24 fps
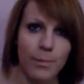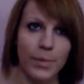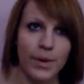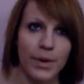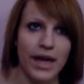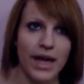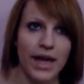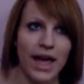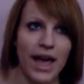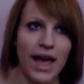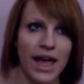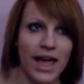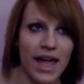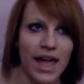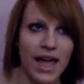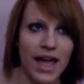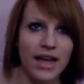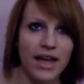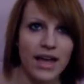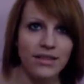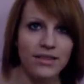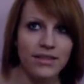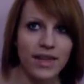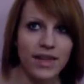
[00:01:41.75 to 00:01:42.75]
but I
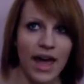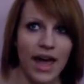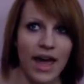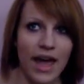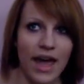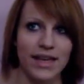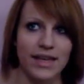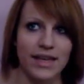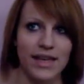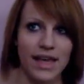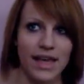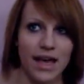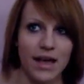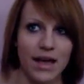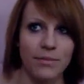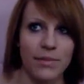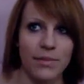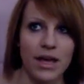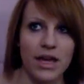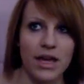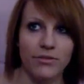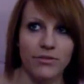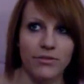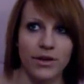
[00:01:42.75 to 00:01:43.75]
hate that I
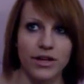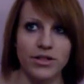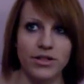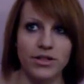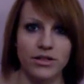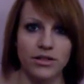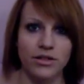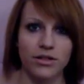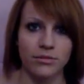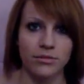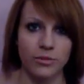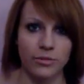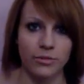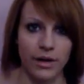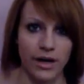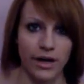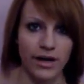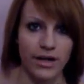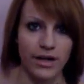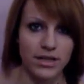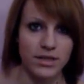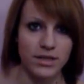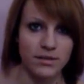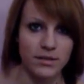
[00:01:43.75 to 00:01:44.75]
can't make racial
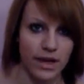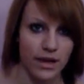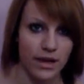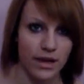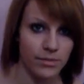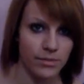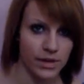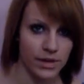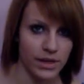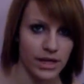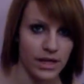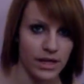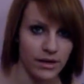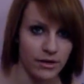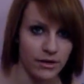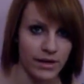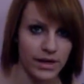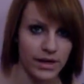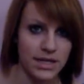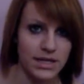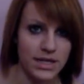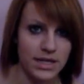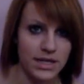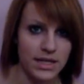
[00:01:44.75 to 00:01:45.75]
remarks without being a
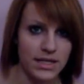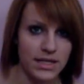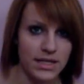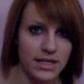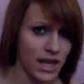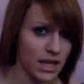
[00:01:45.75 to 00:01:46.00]
racist.